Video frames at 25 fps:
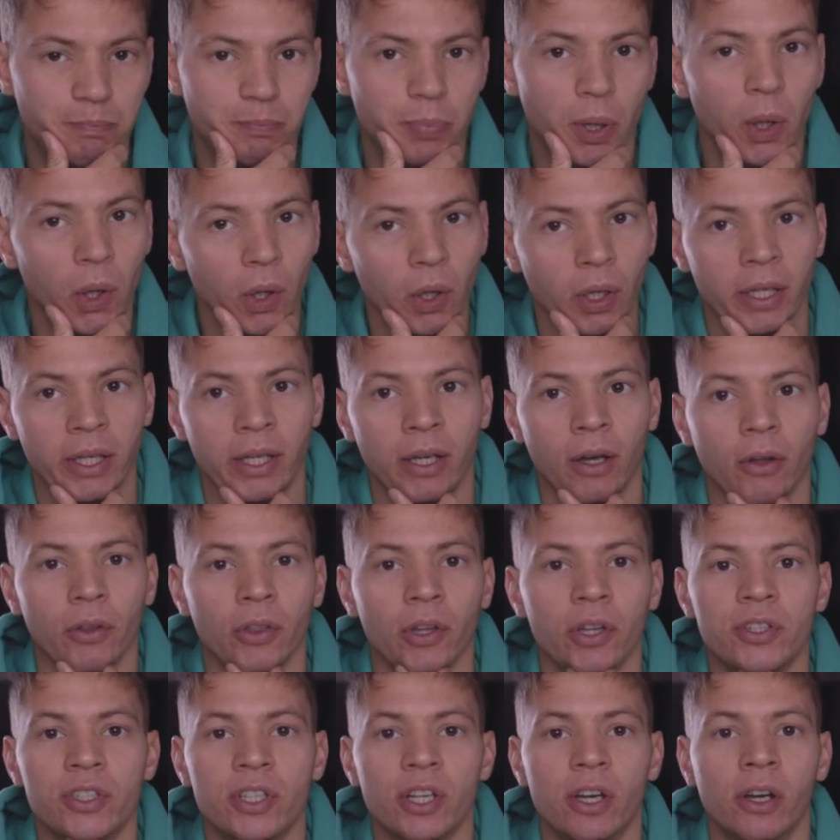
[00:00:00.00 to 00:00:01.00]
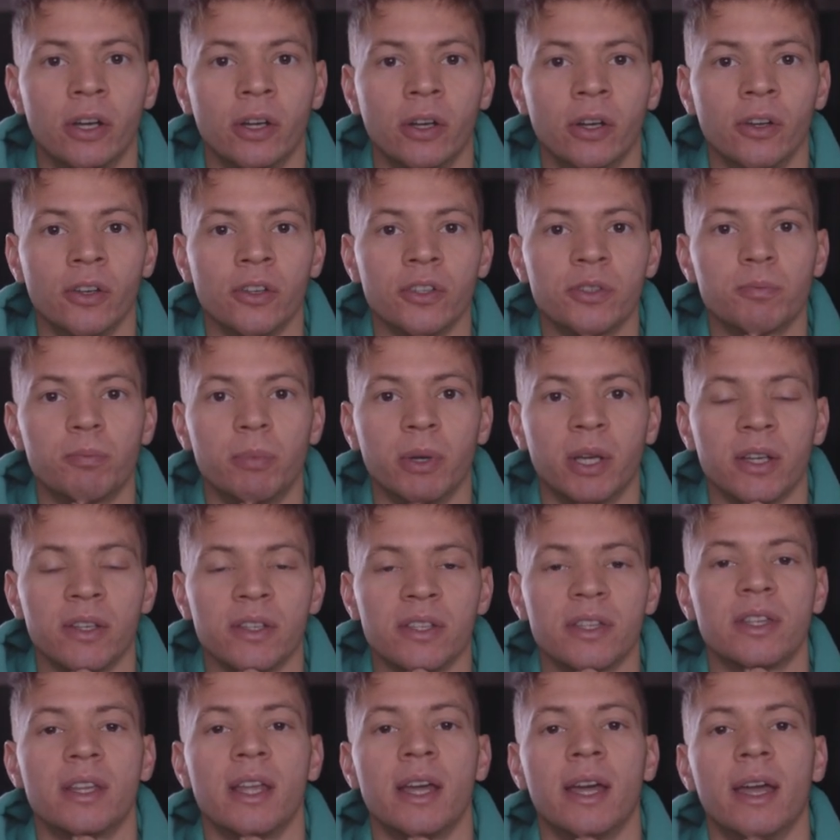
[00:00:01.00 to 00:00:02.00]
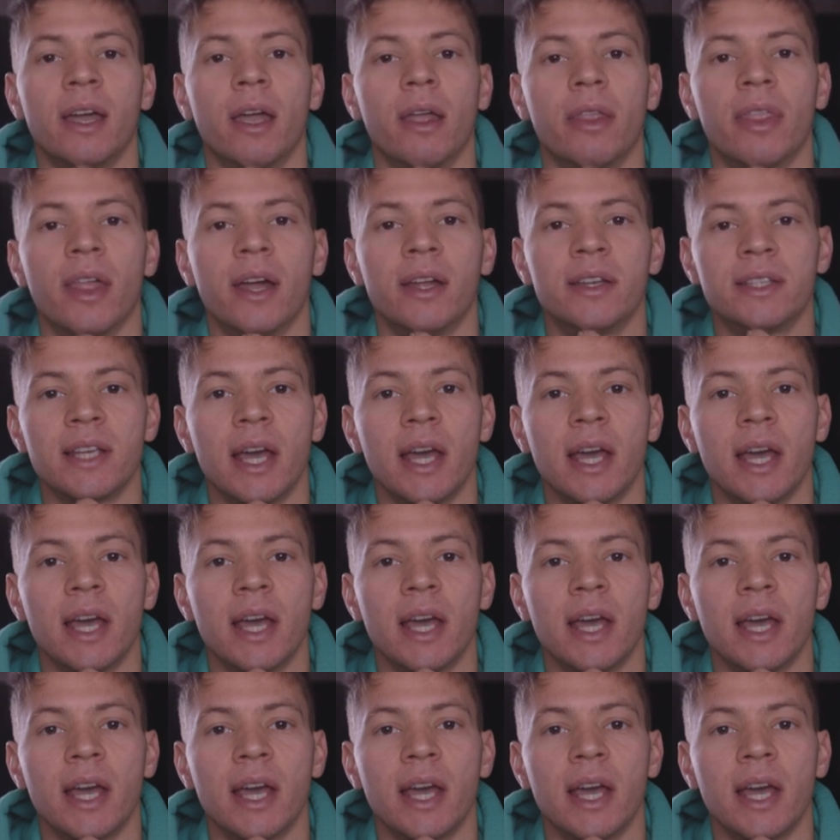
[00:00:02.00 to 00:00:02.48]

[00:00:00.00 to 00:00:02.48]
pulling on the toes, because their